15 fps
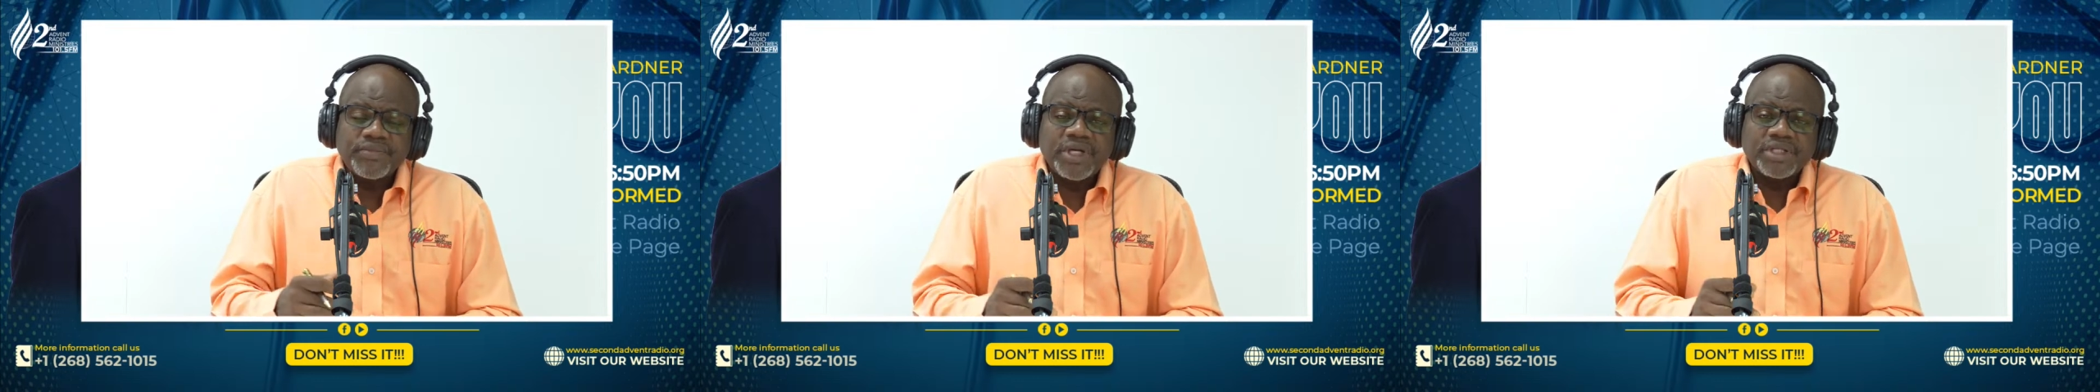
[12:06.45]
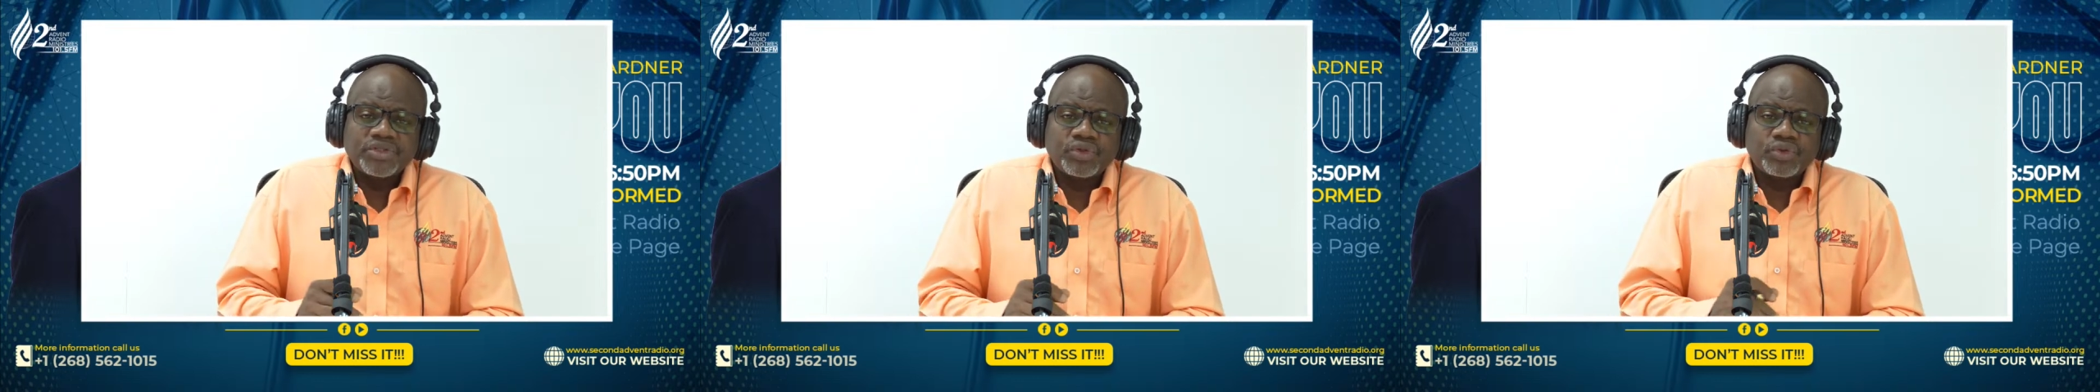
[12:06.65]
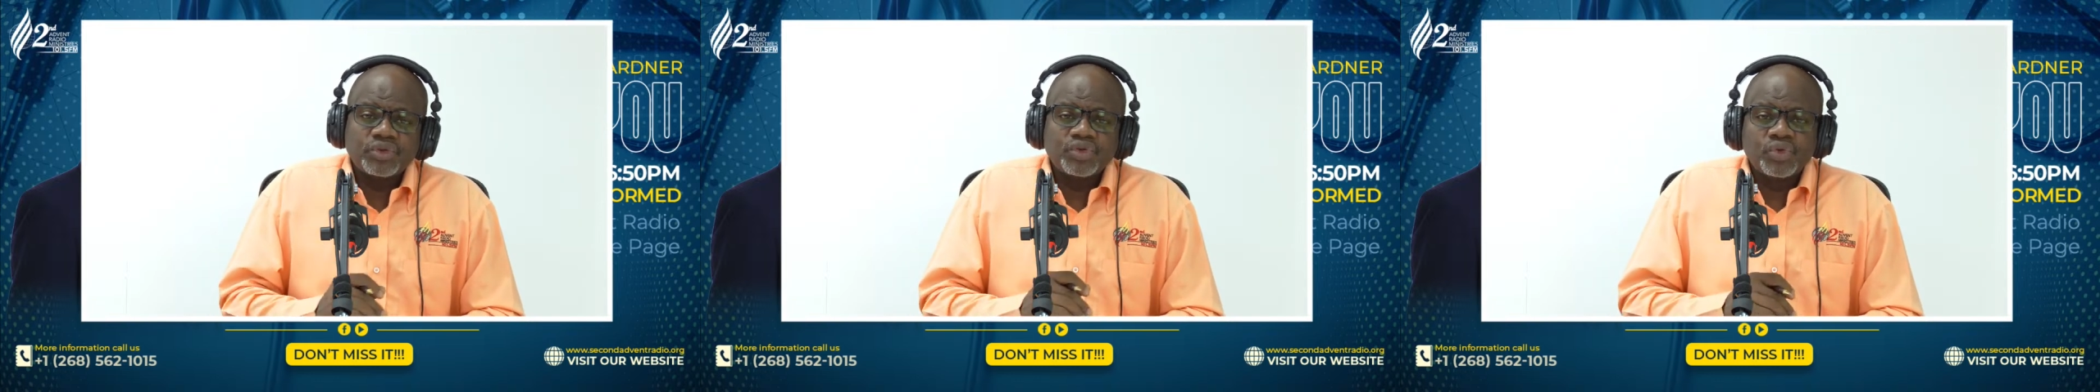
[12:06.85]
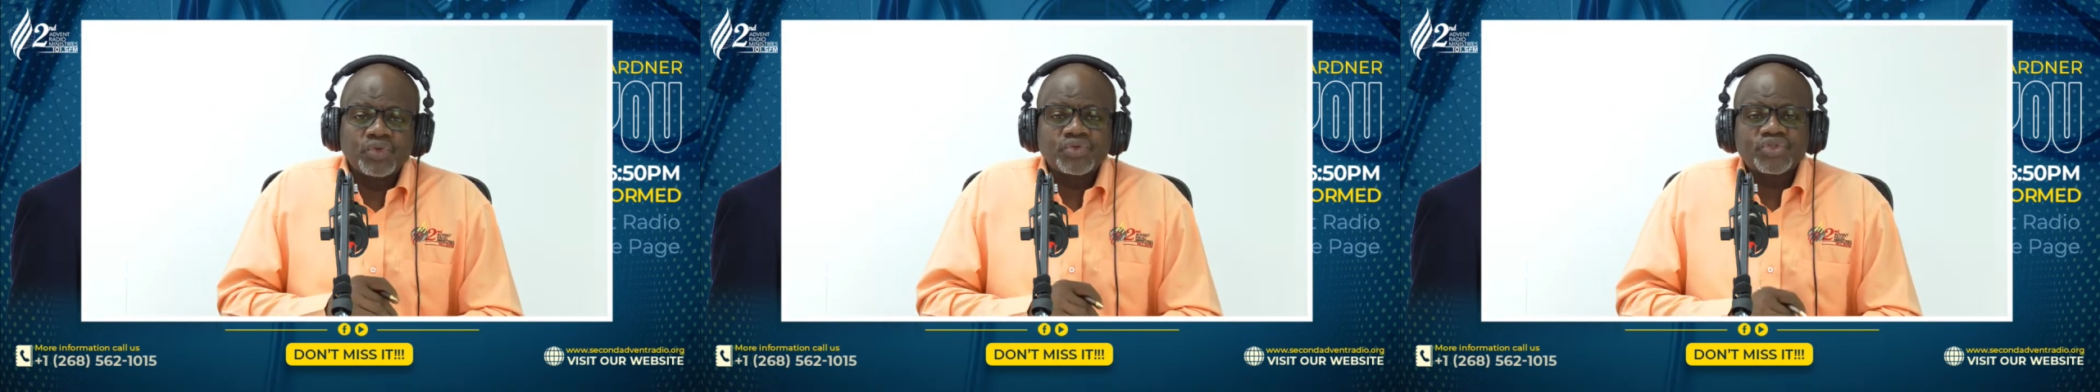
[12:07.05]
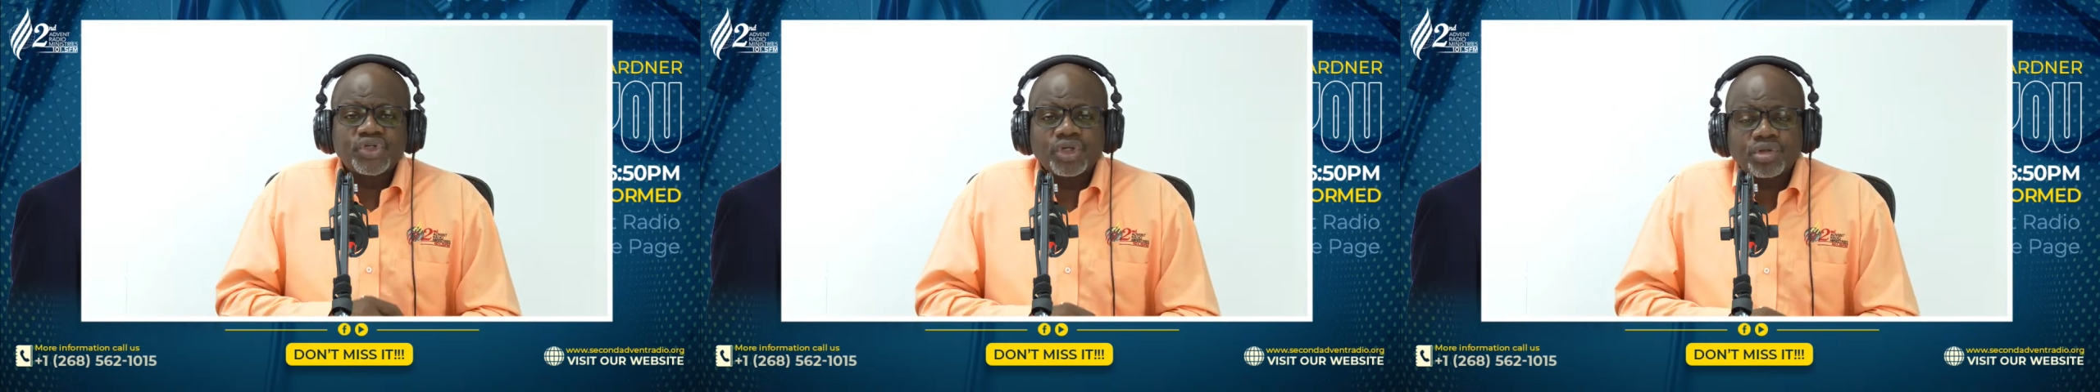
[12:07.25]
then you
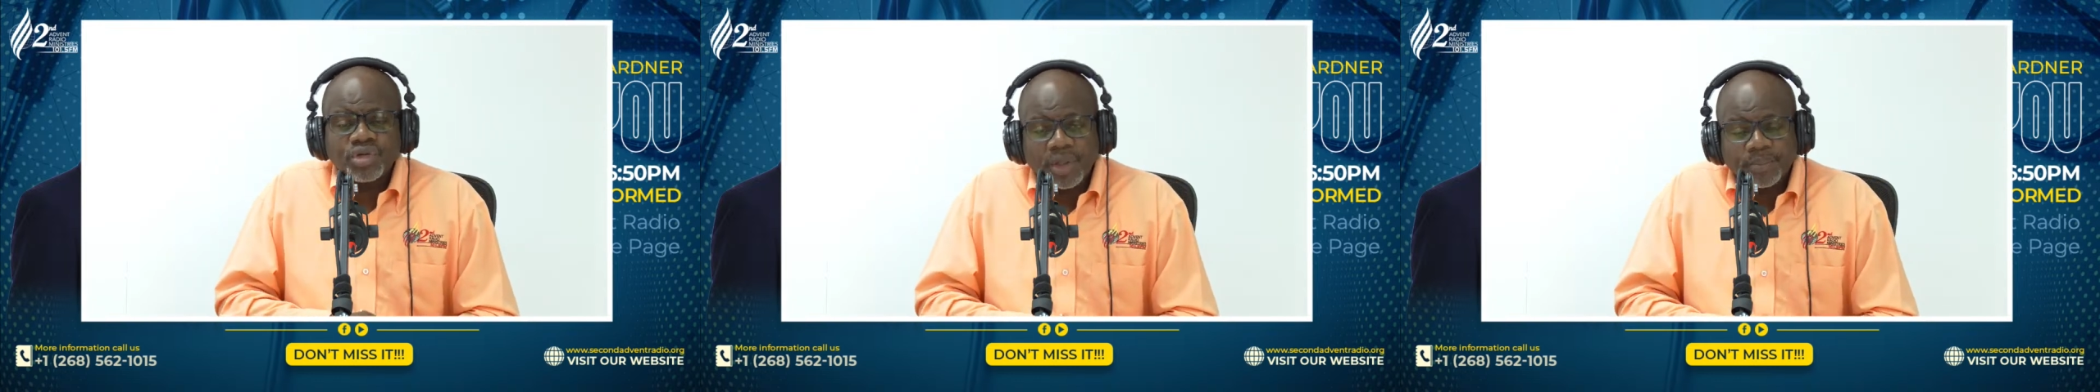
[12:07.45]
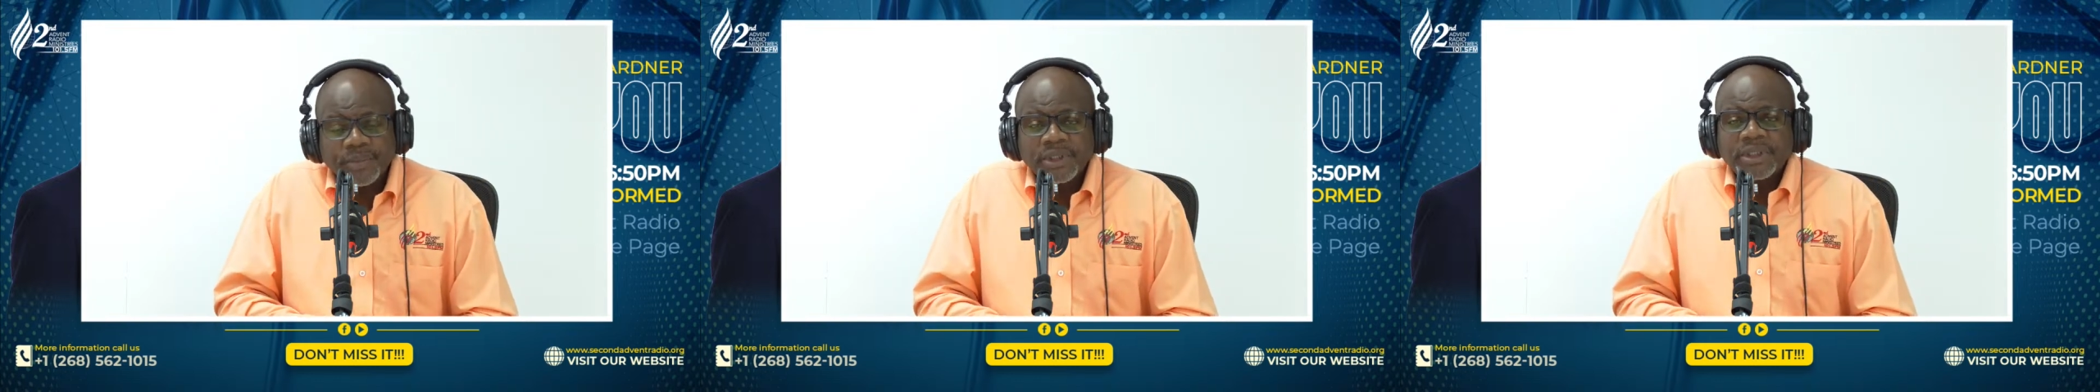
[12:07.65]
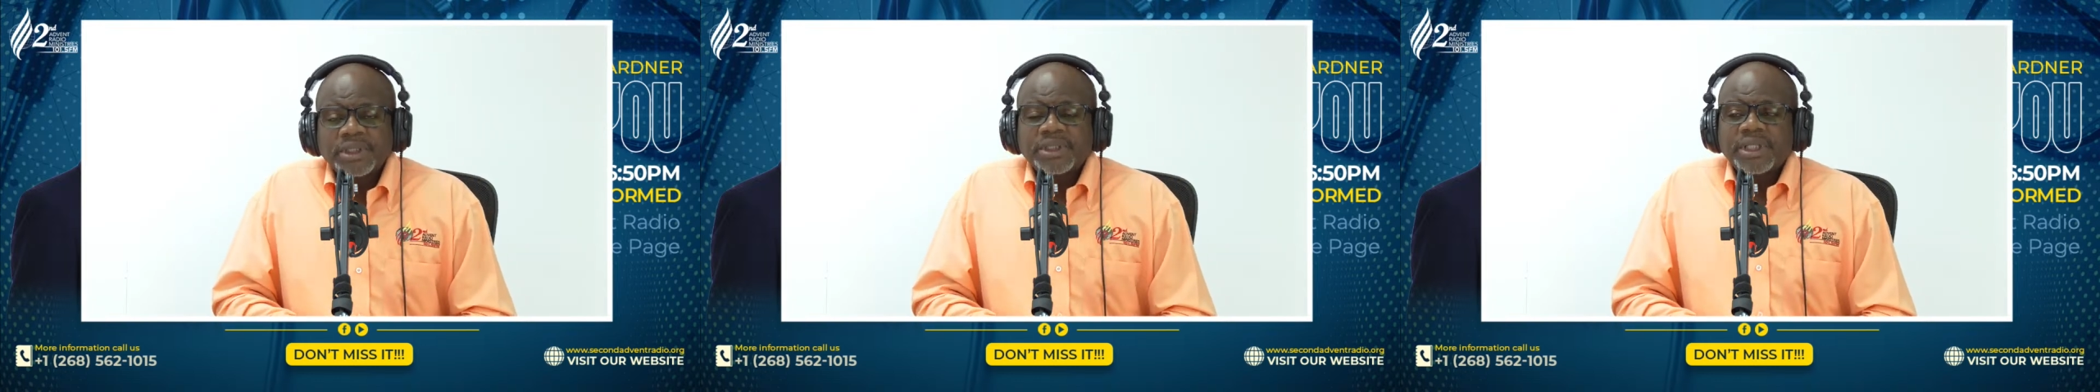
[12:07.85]
lose your crop.